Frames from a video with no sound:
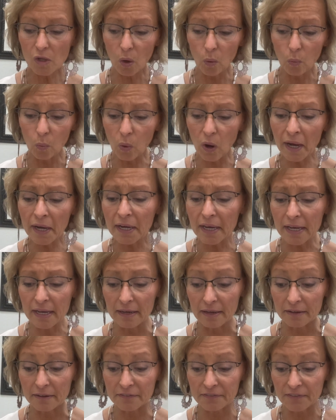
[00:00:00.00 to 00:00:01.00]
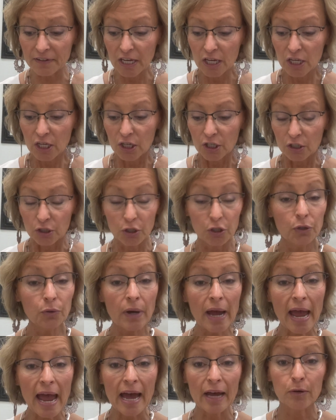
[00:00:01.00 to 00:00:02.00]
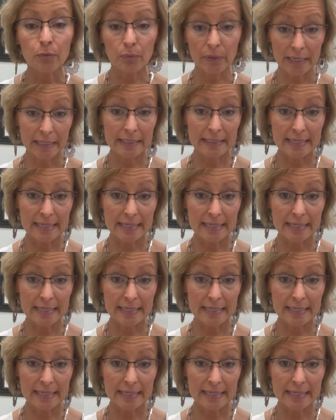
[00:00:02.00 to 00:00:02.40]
What if you had written